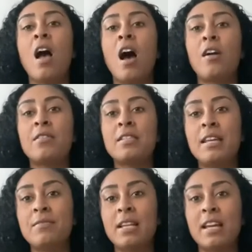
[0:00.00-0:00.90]
I
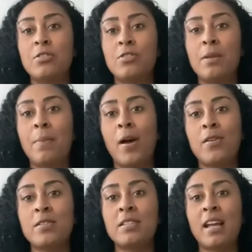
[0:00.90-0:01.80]
received a letter in the
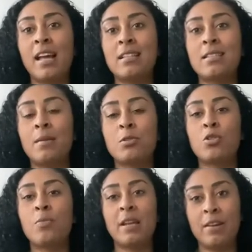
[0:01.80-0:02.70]
post, as I'm
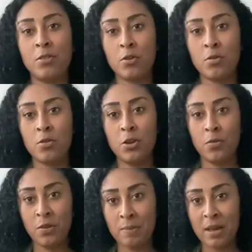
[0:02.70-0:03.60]
sure many of you
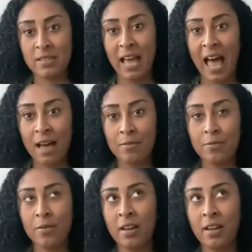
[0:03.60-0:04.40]
females have,